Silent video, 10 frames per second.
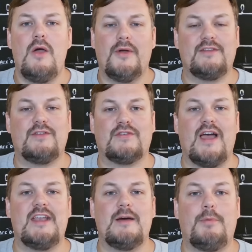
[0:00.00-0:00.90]
We'll get you
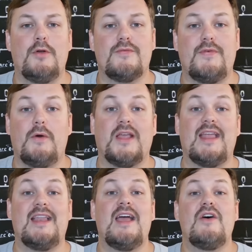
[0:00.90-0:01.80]
signed up on your phone.
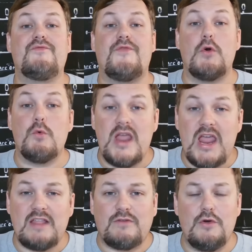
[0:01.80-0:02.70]
Again,
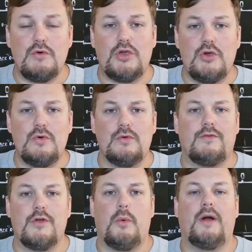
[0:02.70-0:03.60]
free to
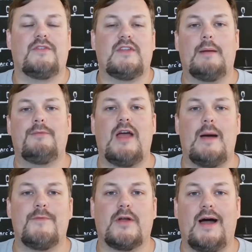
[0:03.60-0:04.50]
use, your one-stop
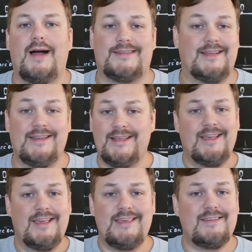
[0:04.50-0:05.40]
shop for content.
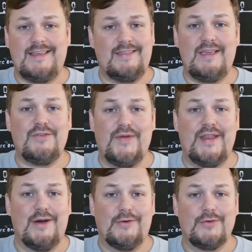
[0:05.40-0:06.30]
You see these
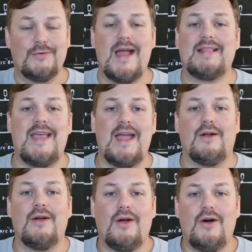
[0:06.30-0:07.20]
videos right
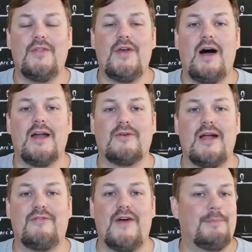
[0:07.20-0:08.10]
there on the
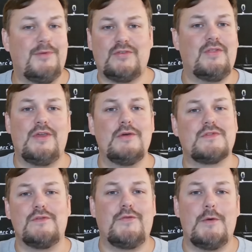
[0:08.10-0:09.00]
Autograph app. You see the
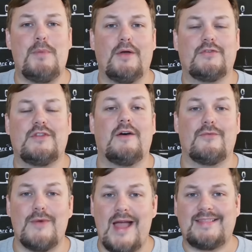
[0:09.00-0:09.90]
Houston football stuff
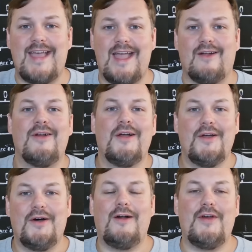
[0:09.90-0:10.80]
right there
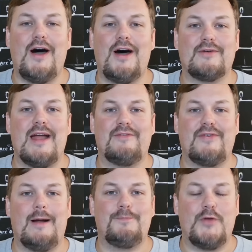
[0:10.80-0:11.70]
on the Autograph
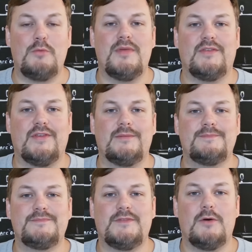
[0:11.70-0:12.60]
app. Don't miss it.
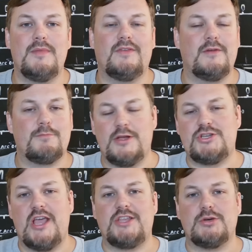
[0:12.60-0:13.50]
Don't miss it.
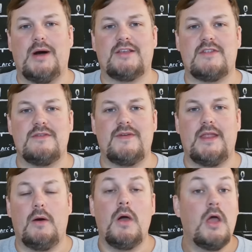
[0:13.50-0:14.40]
Appreciate you watching the
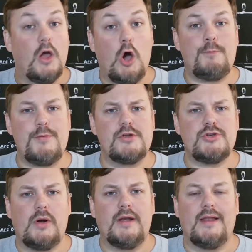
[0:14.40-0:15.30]
video. Hope you
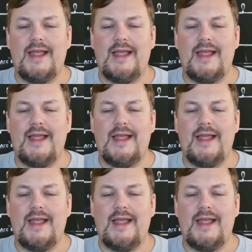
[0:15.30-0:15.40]
enjoyed it.